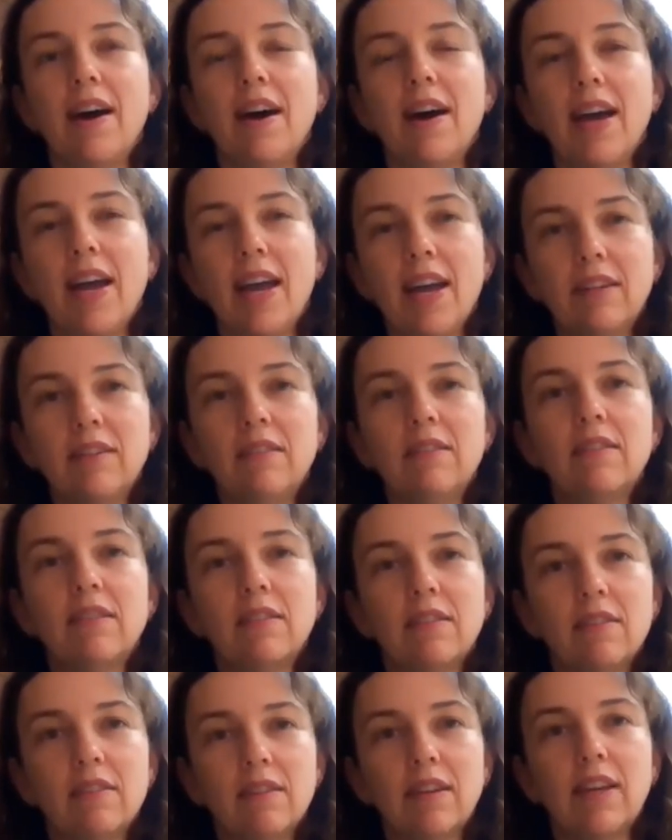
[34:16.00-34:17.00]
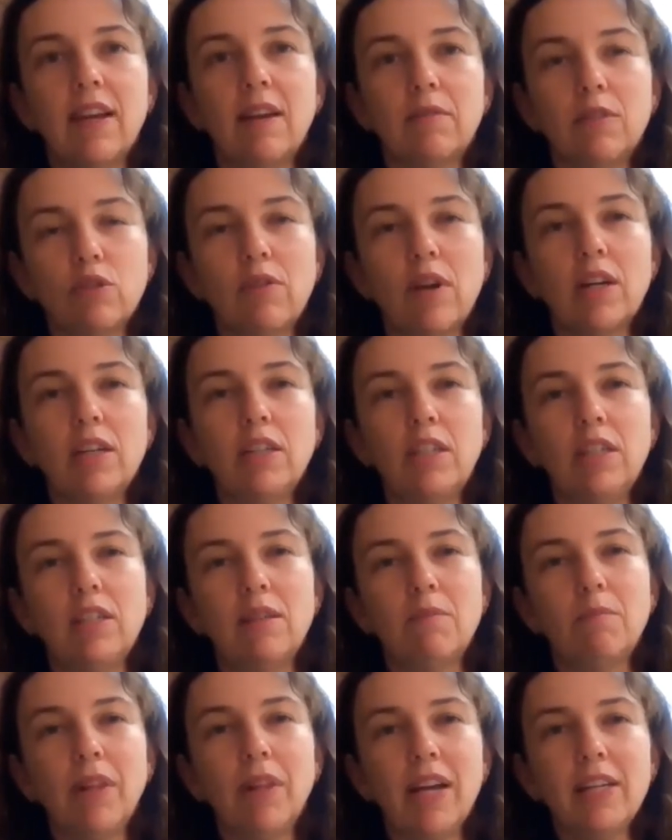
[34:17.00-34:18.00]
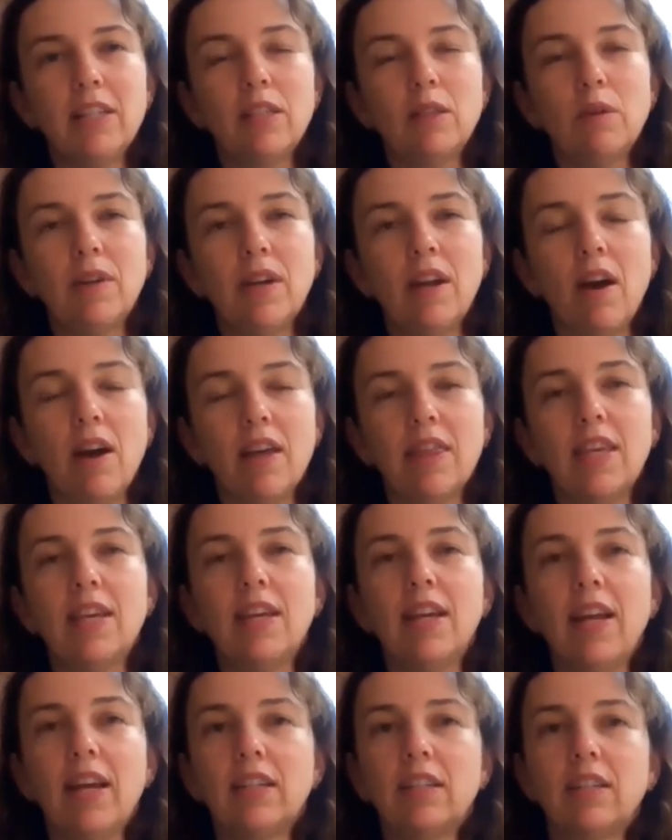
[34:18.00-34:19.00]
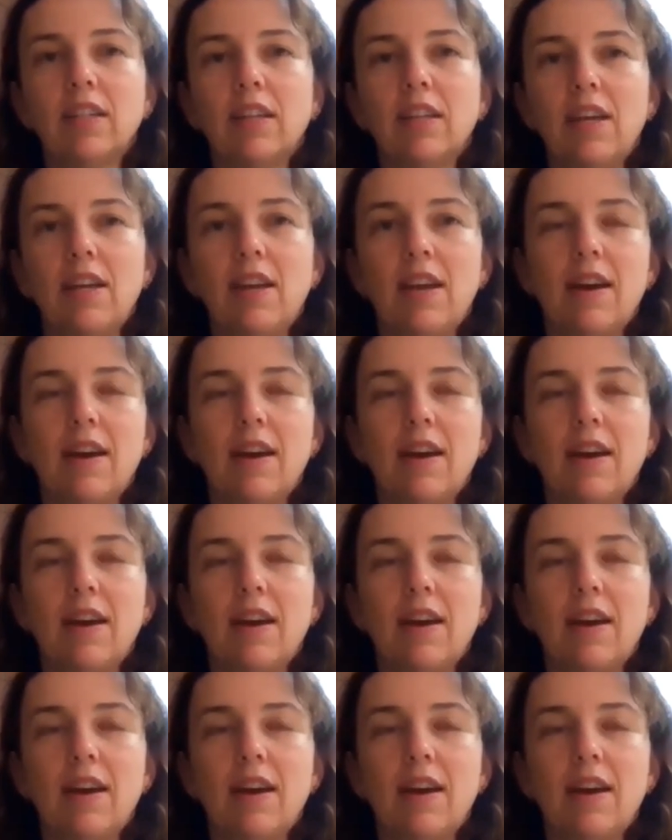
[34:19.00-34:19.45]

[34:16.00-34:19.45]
and get strategies in place. So I think it actually